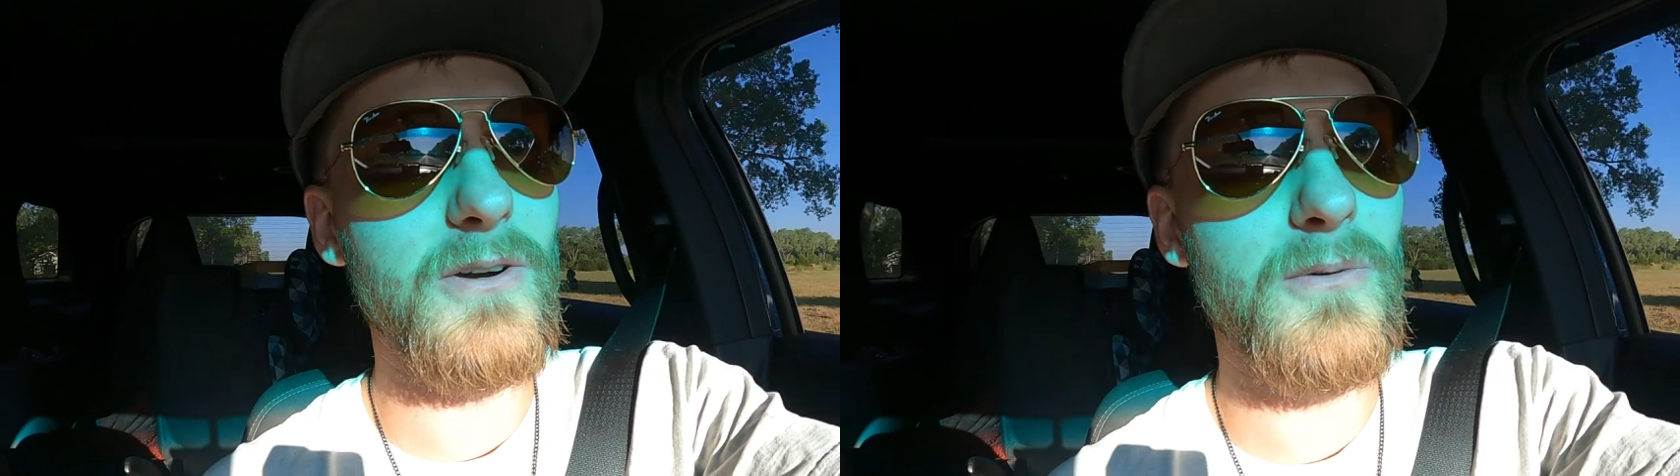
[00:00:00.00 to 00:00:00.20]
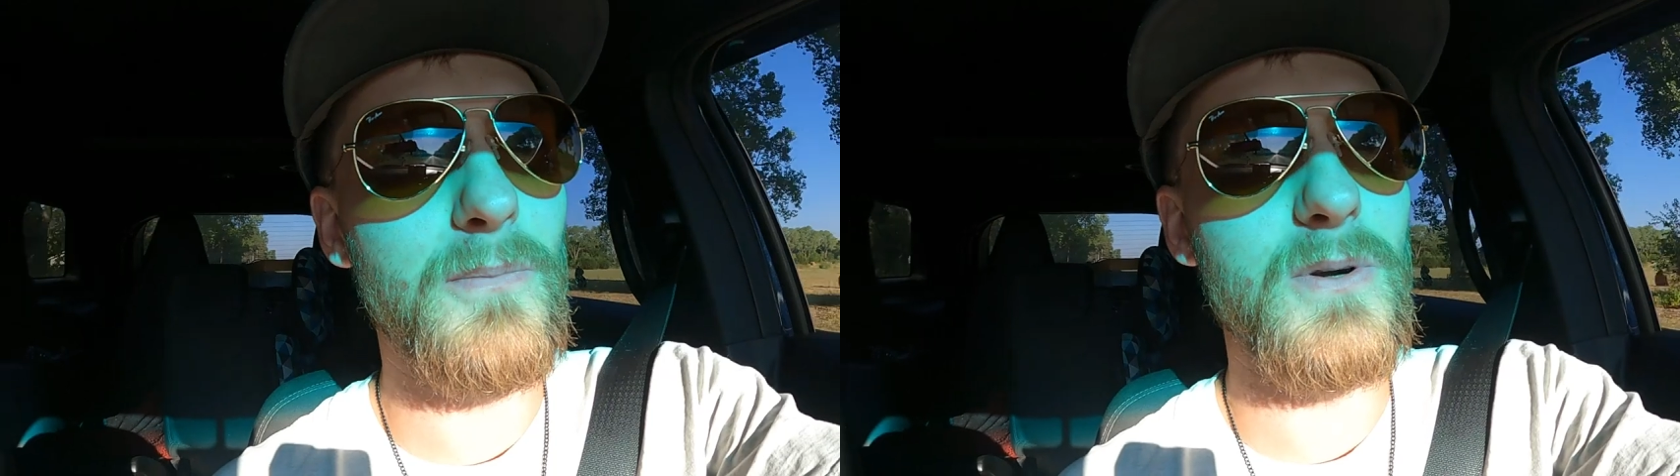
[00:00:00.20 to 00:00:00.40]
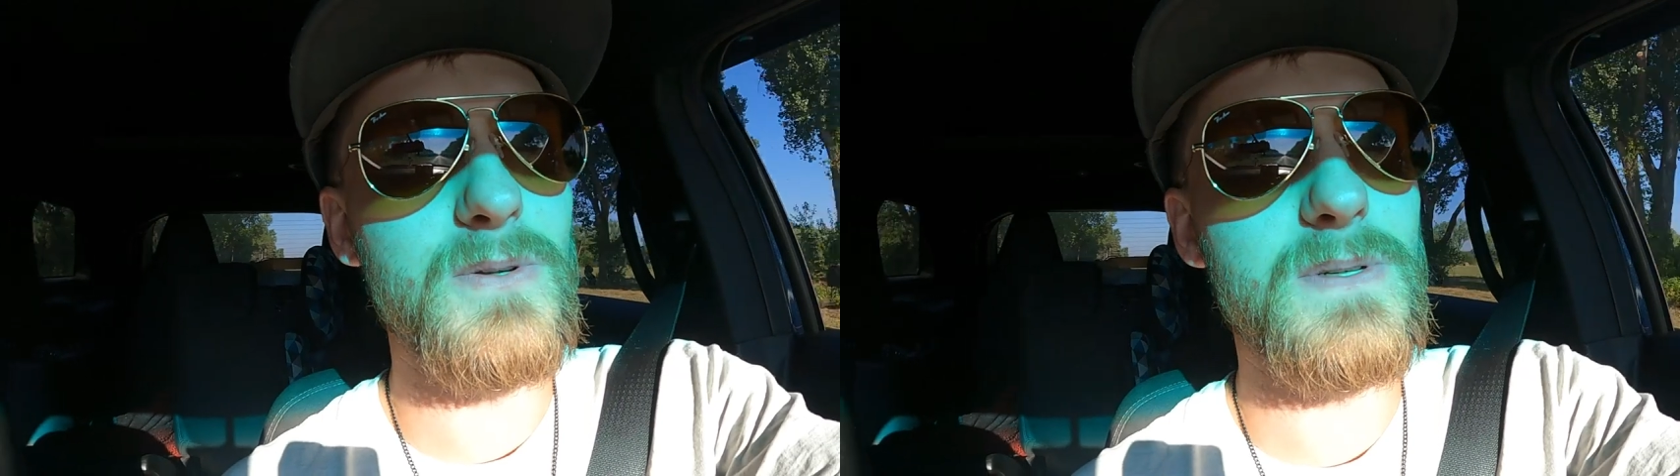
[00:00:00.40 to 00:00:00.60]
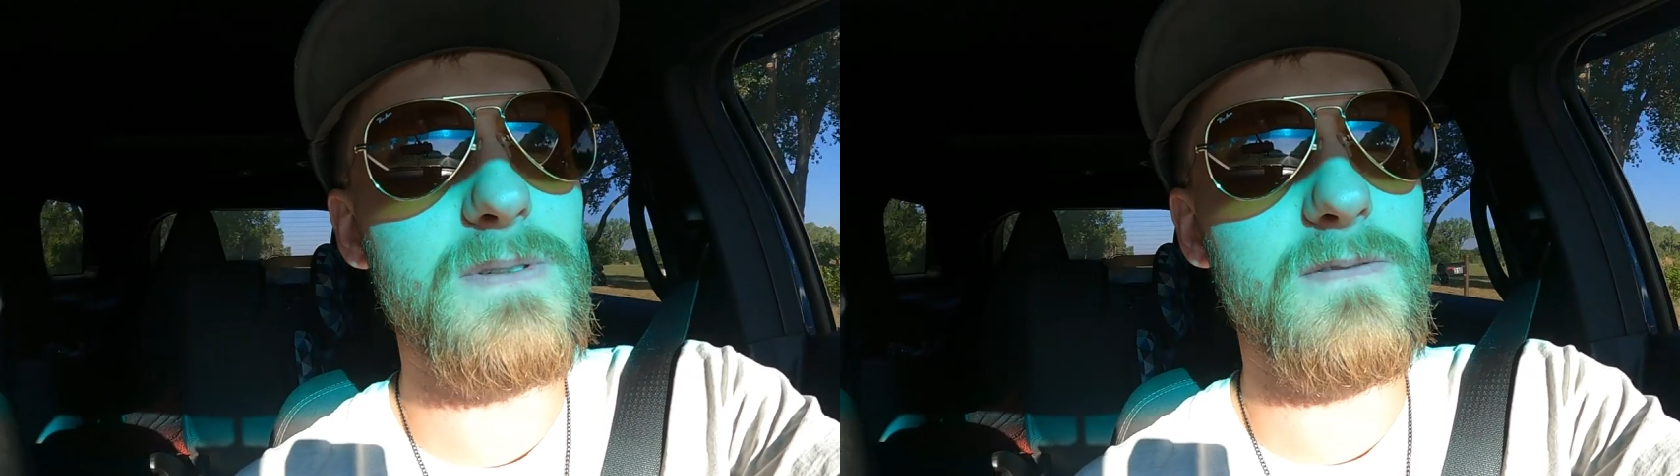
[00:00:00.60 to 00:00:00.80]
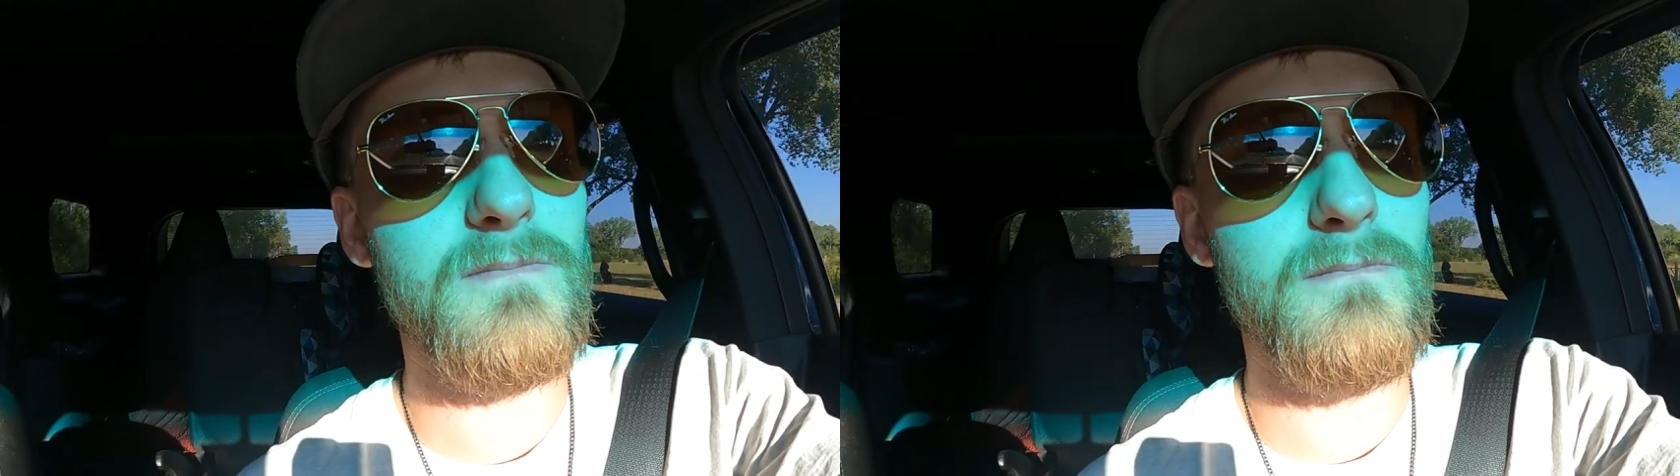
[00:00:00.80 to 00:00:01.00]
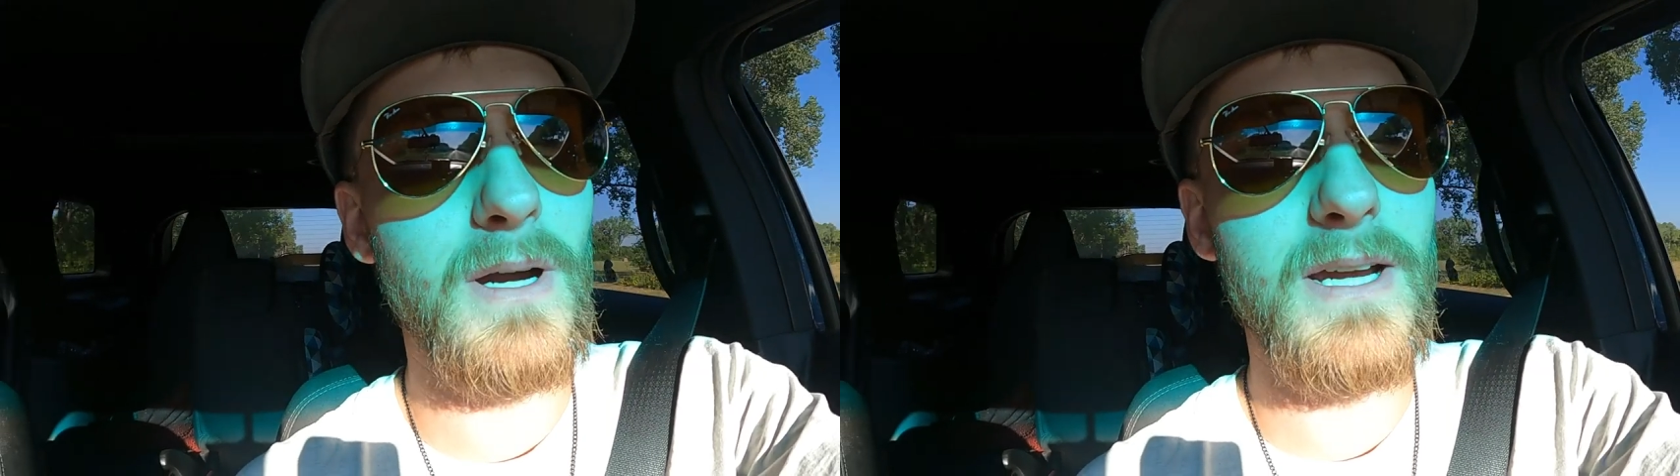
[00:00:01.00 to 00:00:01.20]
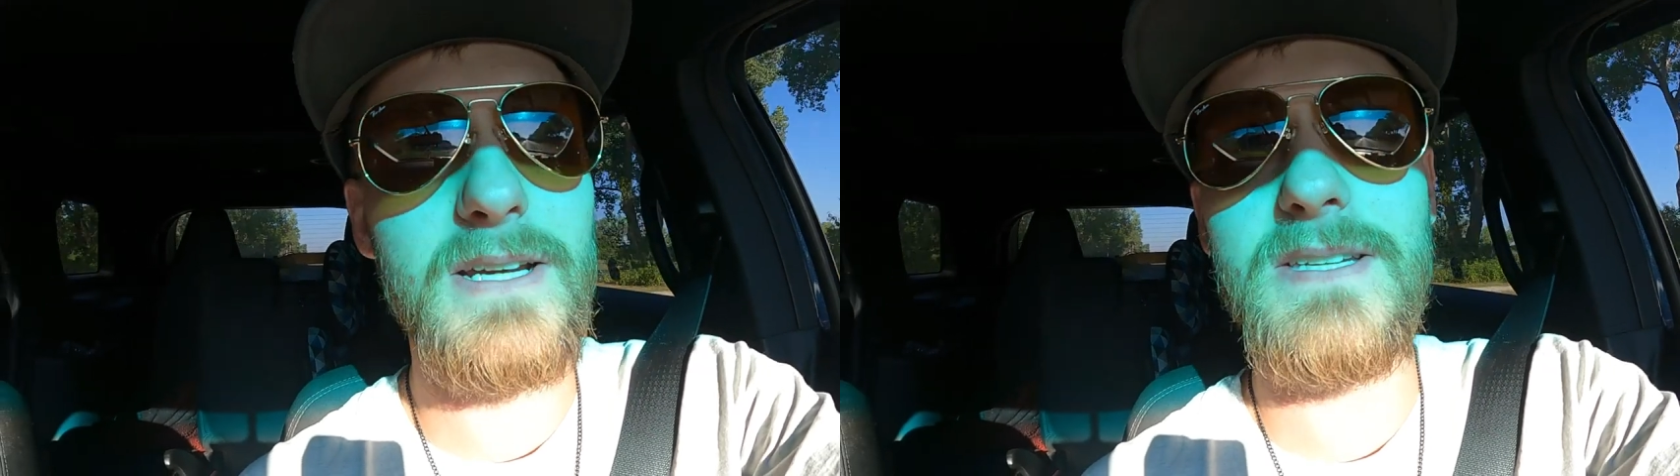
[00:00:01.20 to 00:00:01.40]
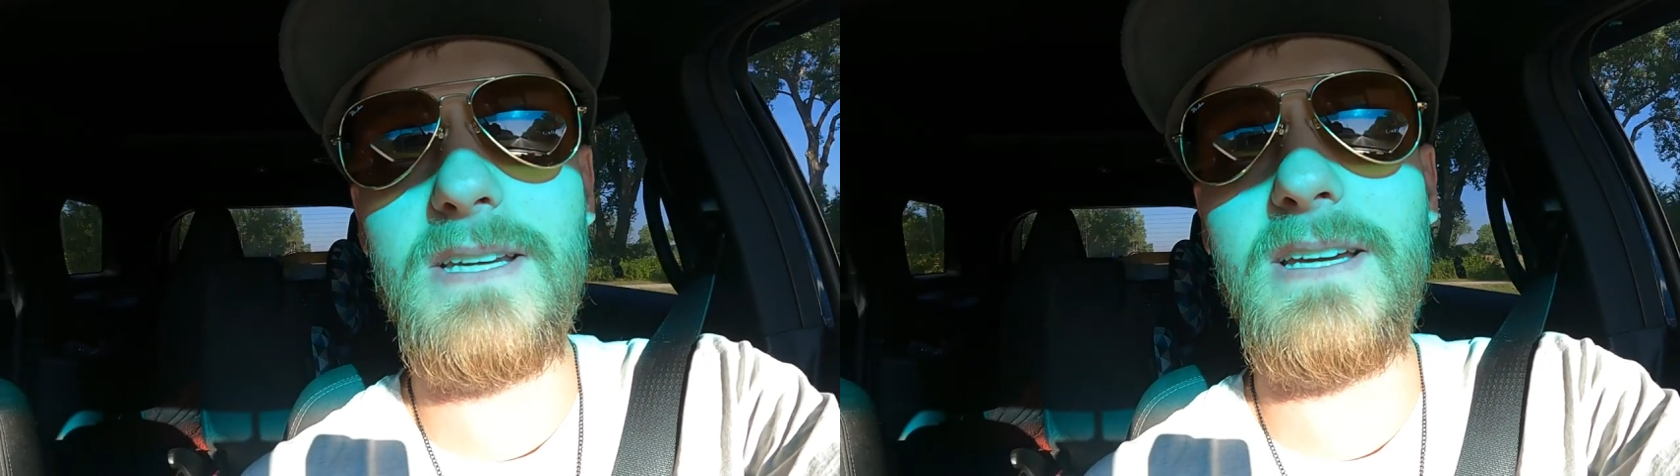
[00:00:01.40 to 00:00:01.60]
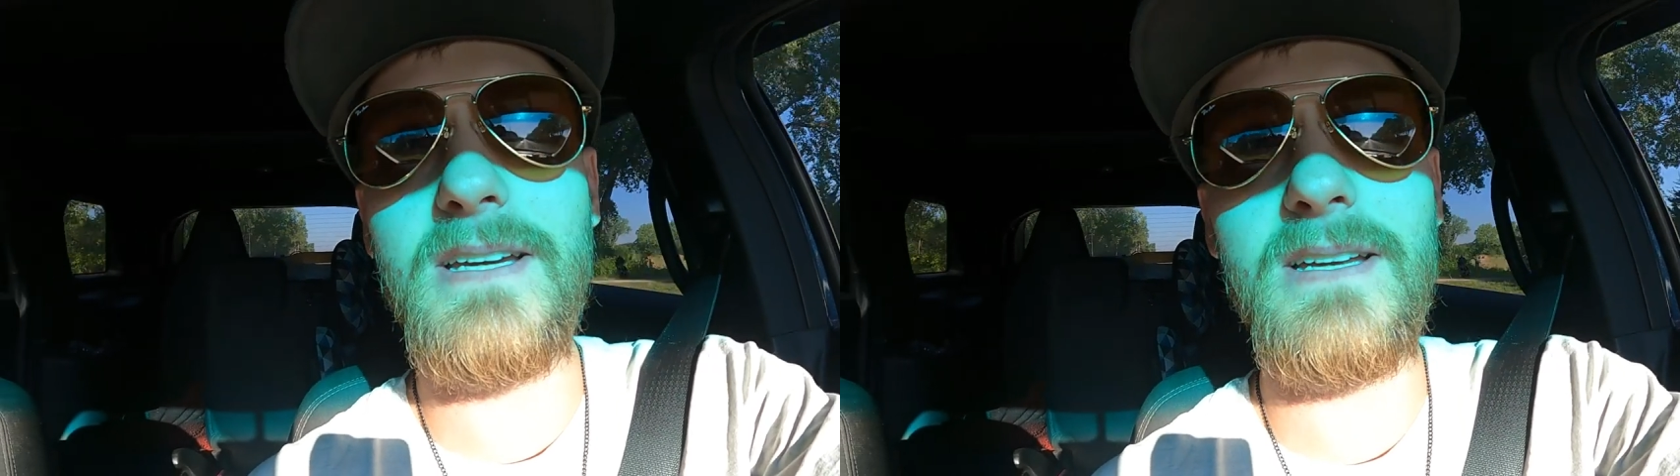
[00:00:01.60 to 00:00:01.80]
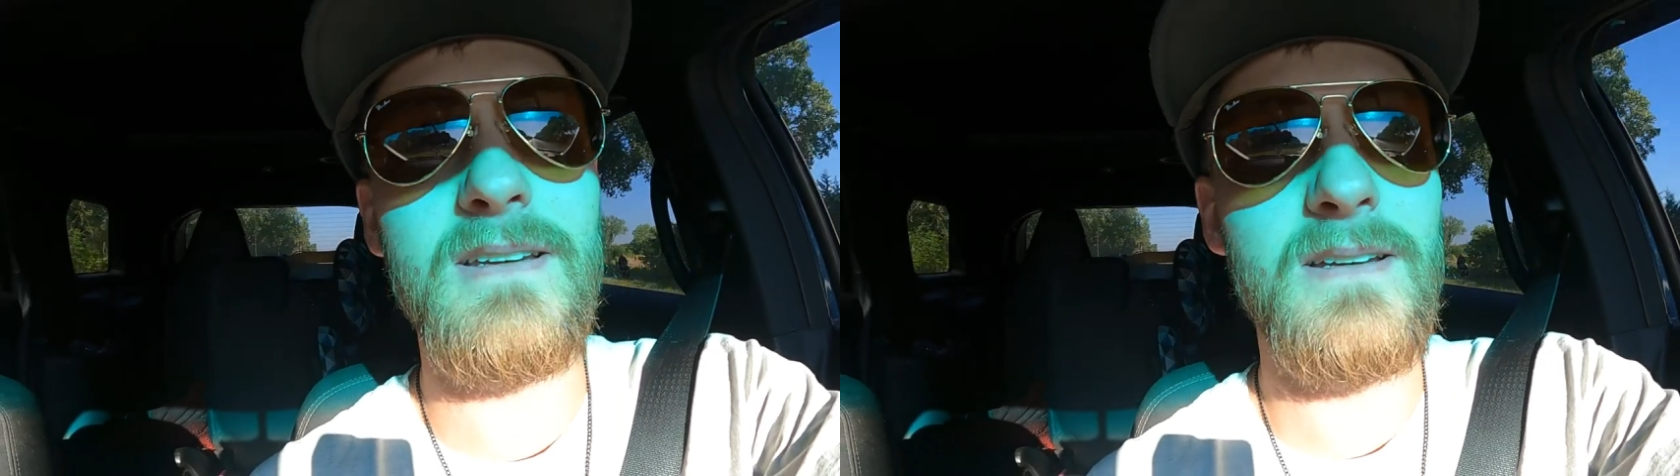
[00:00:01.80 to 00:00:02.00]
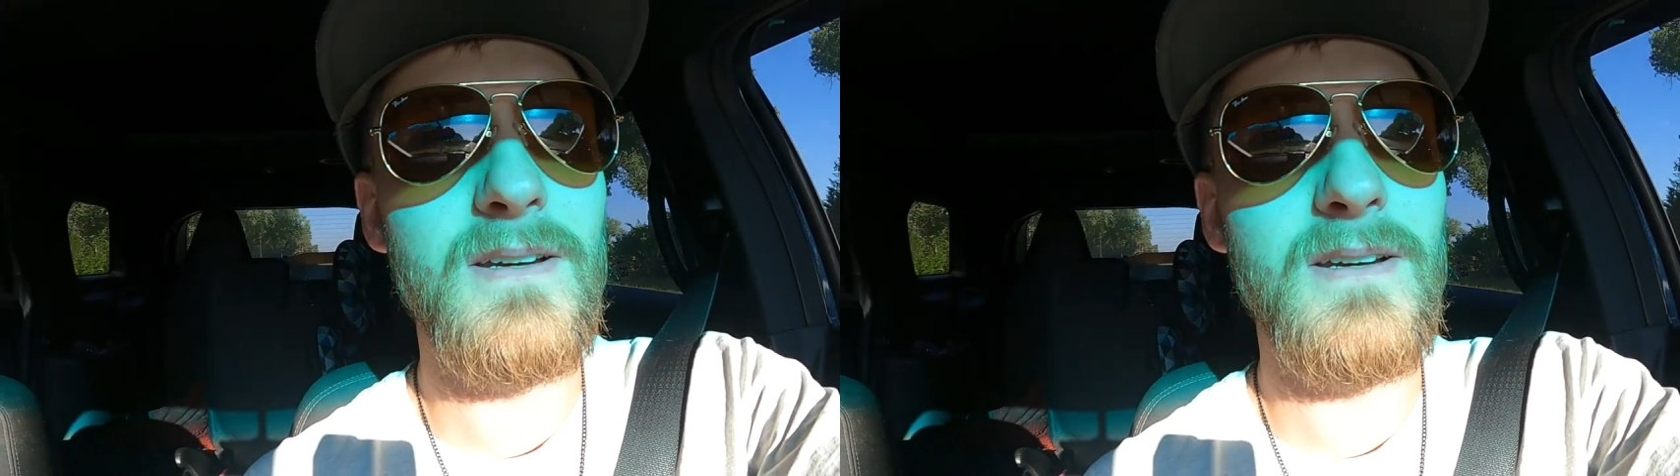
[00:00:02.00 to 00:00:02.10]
GoPro's mics again,